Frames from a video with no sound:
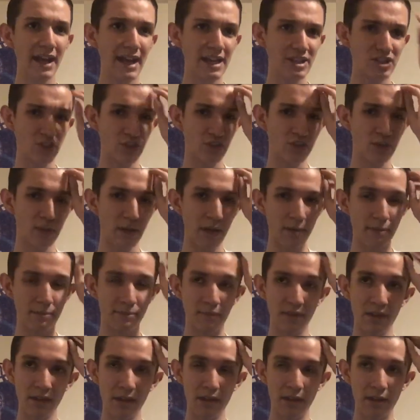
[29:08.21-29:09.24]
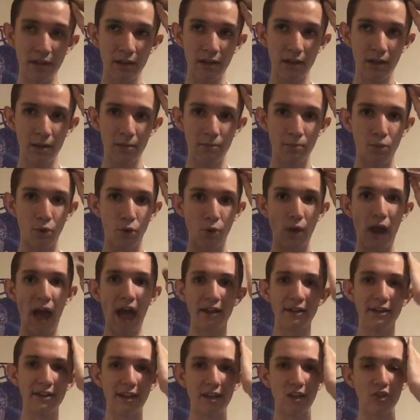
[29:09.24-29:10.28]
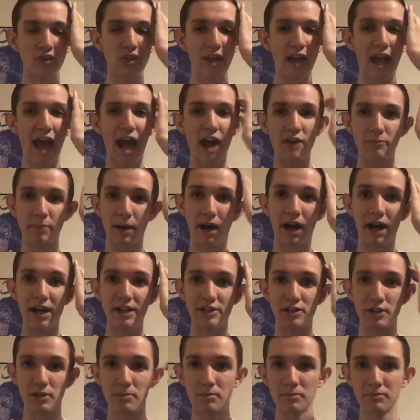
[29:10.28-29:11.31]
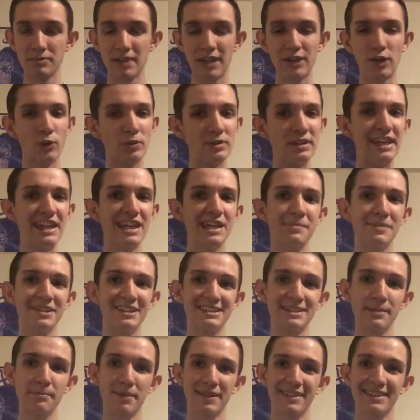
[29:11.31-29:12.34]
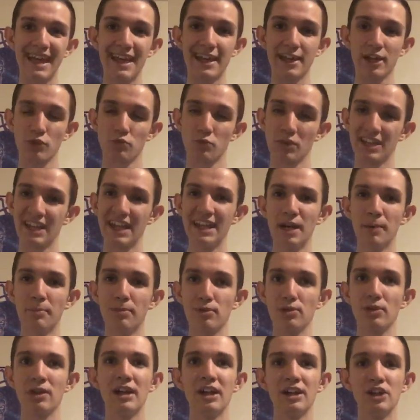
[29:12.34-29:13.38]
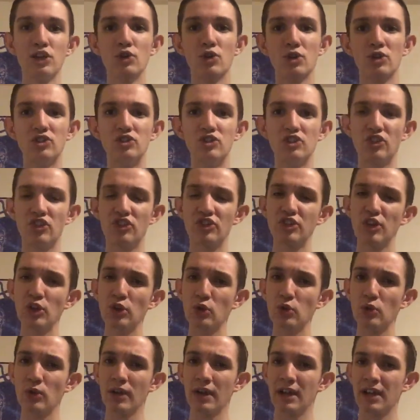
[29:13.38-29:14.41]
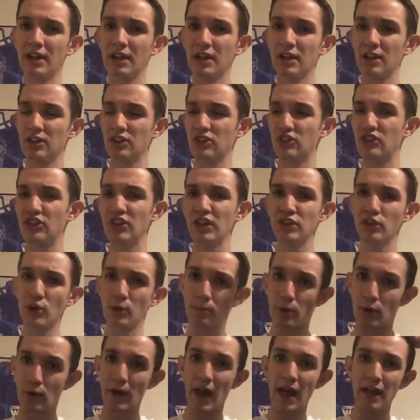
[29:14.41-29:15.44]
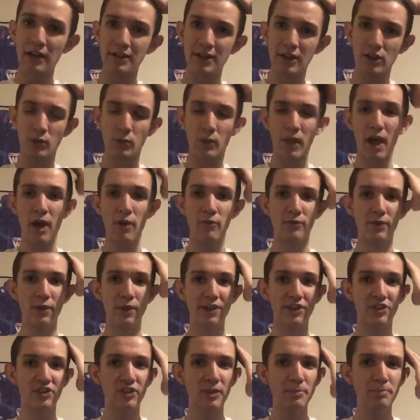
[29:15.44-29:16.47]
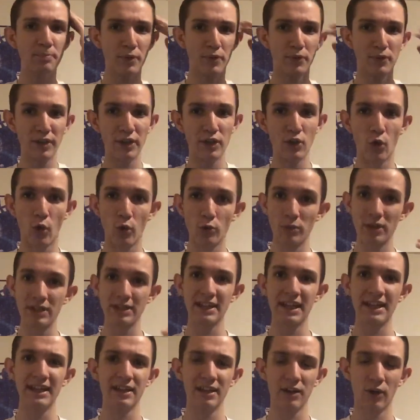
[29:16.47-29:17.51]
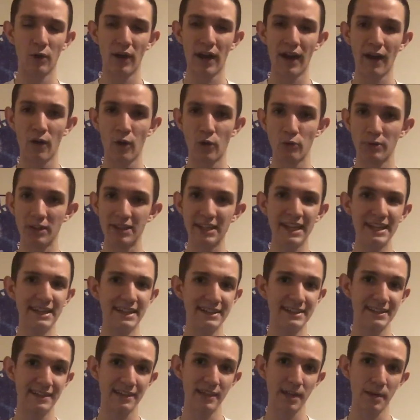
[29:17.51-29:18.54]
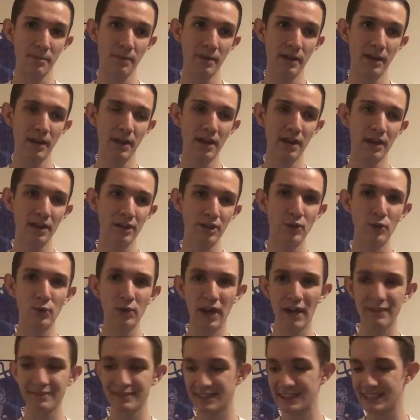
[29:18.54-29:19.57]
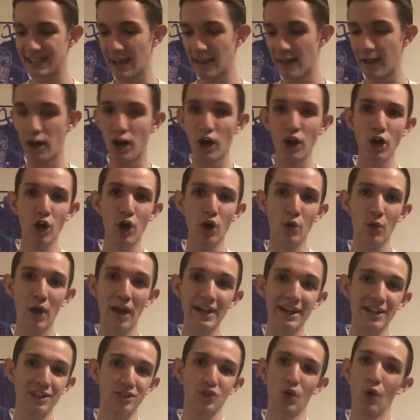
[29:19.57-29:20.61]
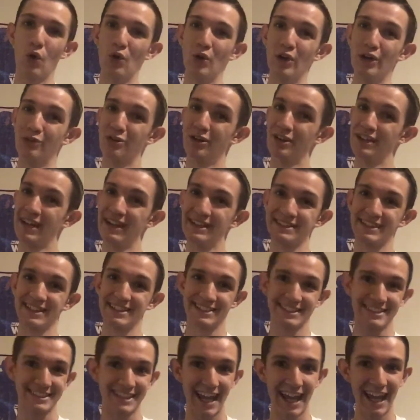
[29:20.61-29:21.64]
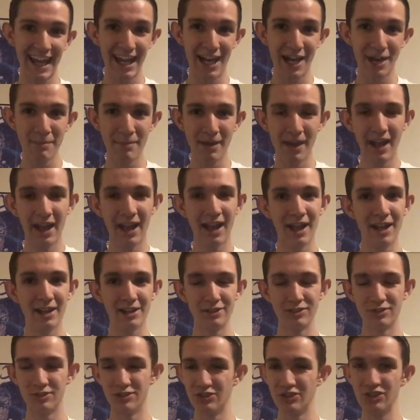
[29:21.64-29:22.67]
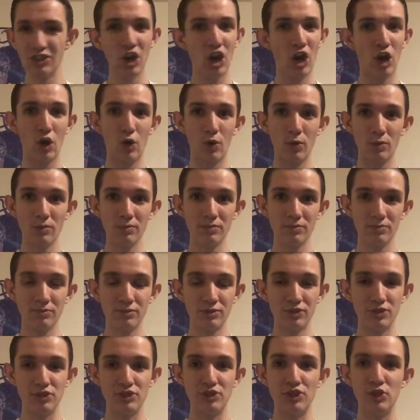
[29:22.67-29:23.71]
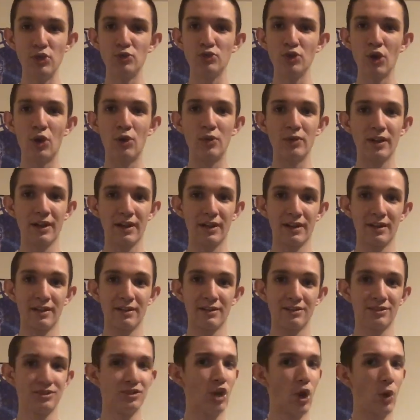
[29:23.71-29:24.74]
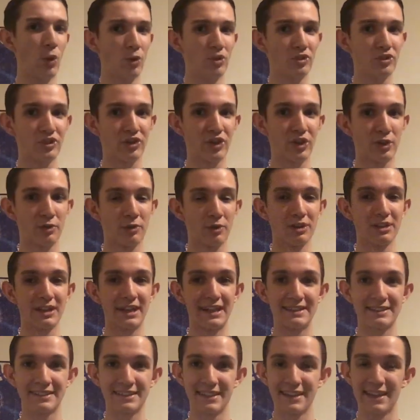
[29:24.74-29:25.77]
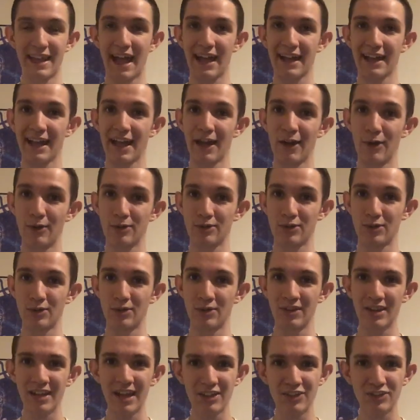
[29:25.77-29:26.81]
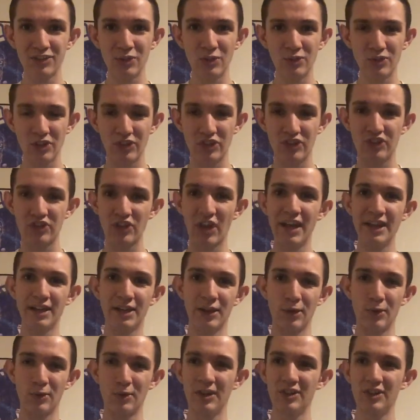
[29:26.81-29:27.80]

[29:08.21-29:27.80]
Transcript: It's just the moralities they have behind them. They don't need to be sympathetic and relatable. You could just still see their moralities without feeling sympathy or relating to them. You don't have to say that, oh, I could totally relate to Sam. No, you don't. No one's gonna relate to that character. That dude's a psycho.